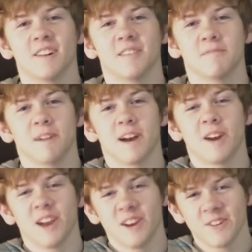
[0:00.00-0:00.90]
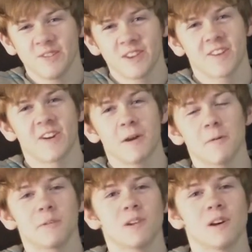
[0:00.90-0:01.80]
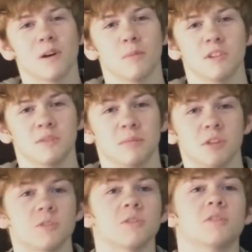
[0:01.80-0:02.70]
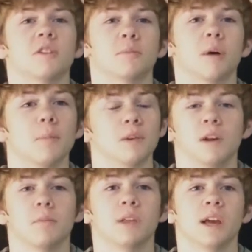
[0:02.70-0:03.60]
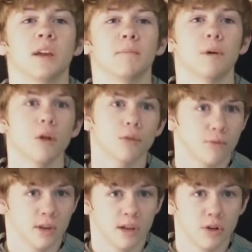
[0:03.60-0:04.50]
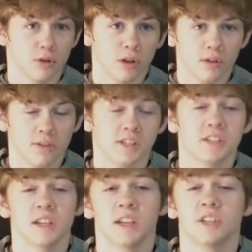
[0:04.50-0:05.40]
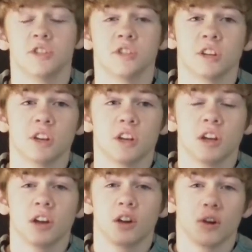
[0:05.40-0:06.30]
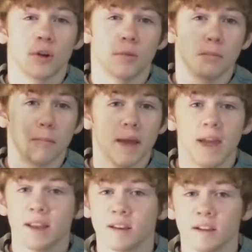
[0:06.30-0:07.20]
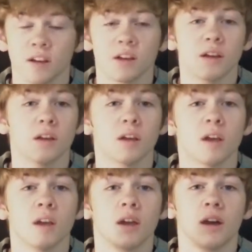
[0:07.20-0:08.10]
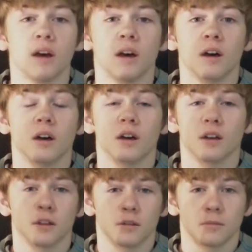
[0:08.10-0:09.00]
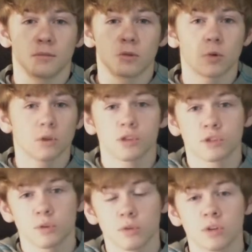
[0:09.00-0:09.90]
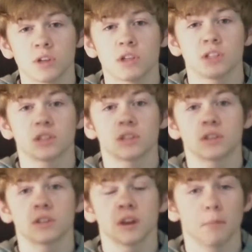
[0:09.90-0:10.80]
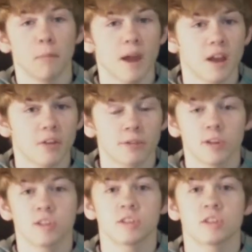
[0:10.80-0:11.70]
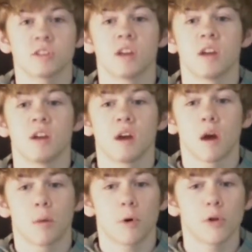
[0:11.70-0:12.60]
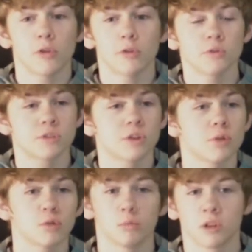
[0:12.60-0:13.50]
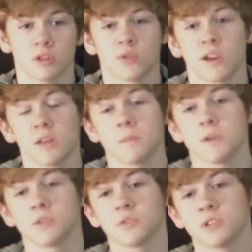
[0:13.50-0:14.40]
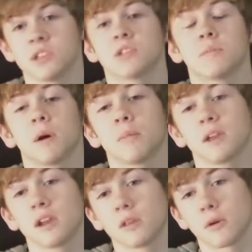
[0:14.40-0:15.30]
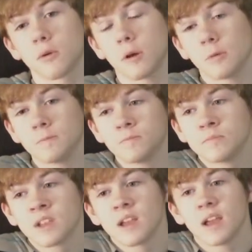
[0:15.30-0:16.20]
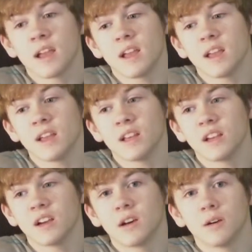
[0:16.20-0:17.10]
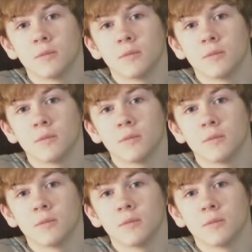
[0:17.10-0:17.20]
of the ground, these monsters start popping up, like Mothra in her larvae stage, Manda, Gorosaurus, Kamacaris, all those good old Monster Island monsters, they start popping out of the ground. And